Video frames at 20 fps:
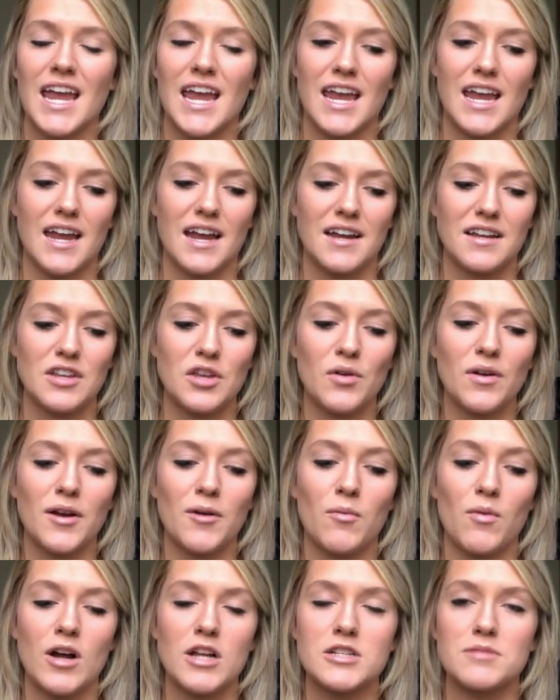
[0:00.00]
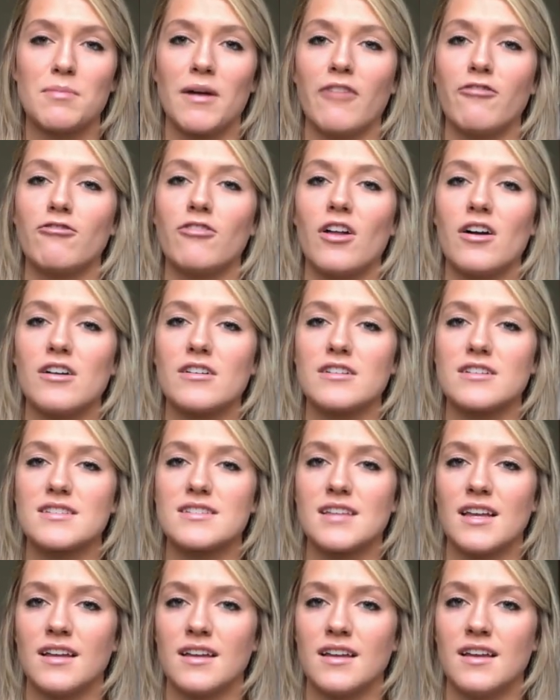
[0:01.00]
and you can watch my
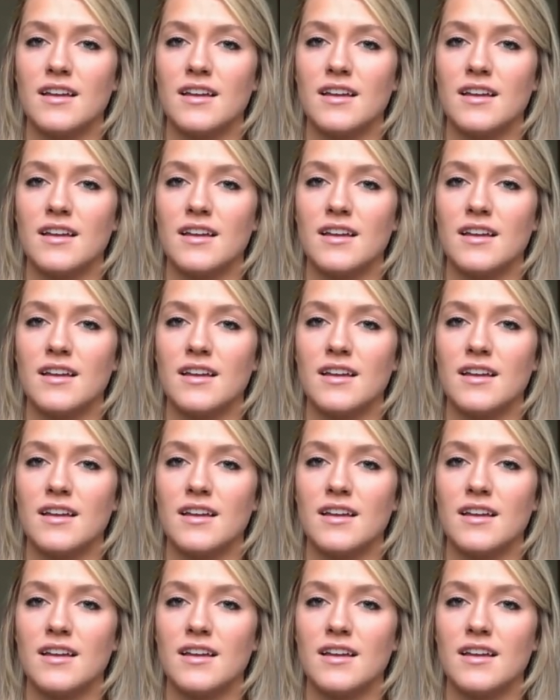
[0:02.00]
vlogs